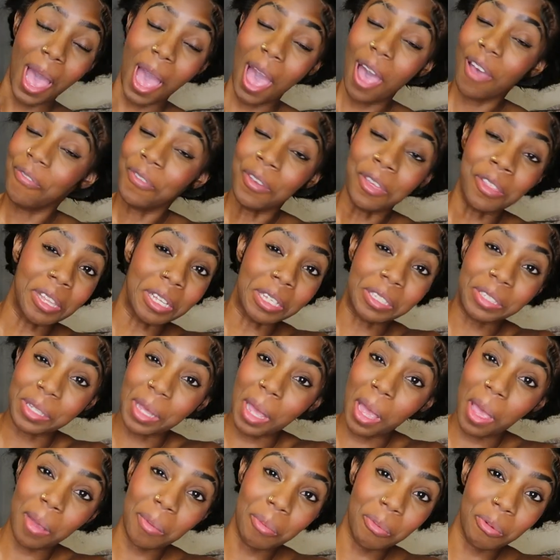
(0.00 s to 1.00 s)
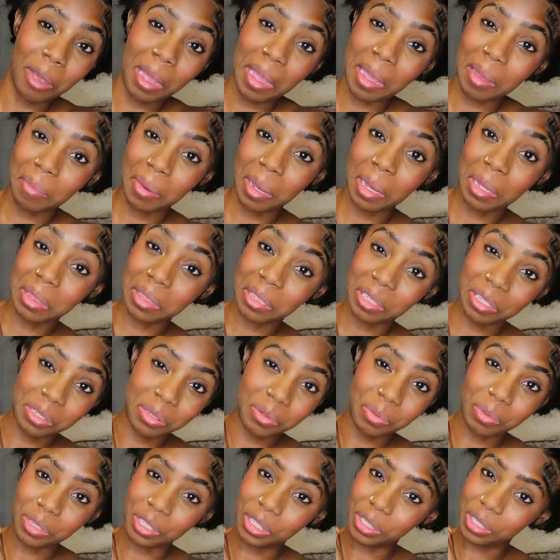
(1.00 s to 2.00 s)
I feel the same way about
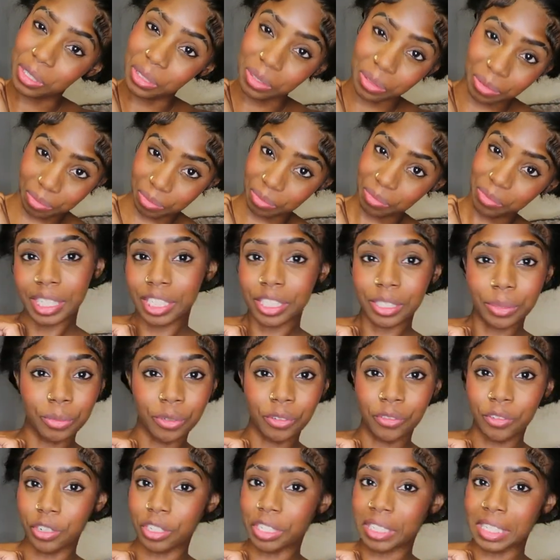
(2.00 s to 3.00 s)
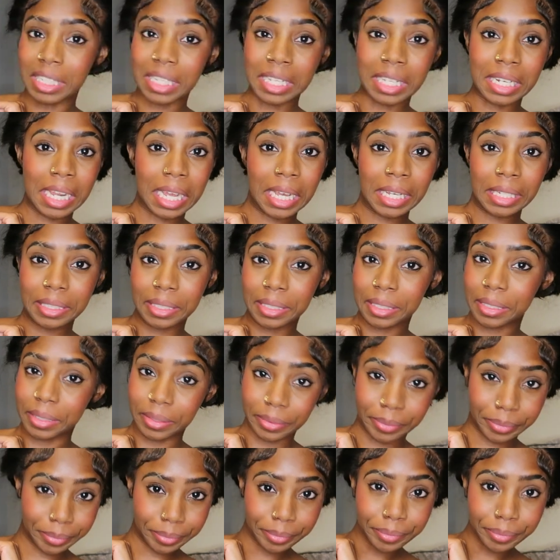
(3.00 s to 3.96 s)
this one too. Let's move on to the next.